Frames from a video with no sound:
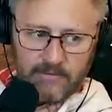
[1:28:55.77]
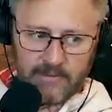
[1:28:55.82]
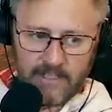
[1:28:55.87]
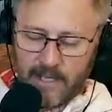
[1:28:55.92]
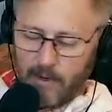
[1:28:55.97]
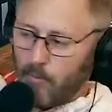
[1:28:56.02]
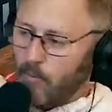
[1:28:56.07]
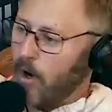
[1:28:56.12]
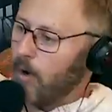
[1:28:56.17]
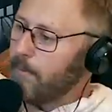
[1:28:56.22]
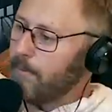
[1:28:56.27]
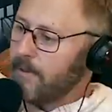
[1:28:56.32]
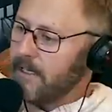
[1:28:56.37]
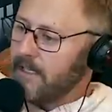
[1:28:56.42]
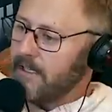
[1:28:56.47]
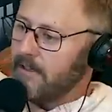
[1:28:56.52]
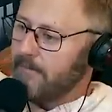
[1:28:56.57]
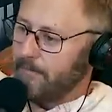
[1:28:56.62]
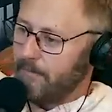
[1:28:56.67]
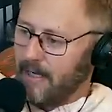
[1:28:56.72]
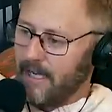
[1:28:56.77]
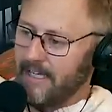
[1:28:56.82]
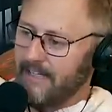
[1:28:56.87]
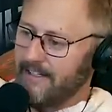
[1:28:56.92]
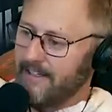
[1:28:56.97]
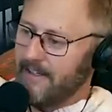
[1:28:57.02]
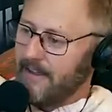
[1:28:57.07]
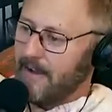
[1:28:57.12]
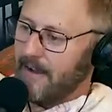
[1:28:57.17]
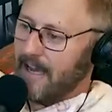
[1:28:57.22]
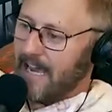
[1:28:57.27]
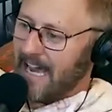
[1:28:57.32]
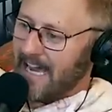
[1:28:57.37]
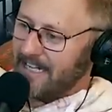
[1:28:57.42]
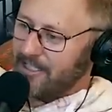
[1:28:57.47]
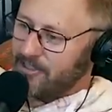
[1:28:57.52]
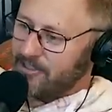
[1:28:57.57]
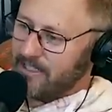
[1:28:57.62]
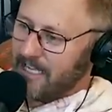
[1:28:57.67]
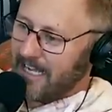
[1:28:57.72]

won't be, but I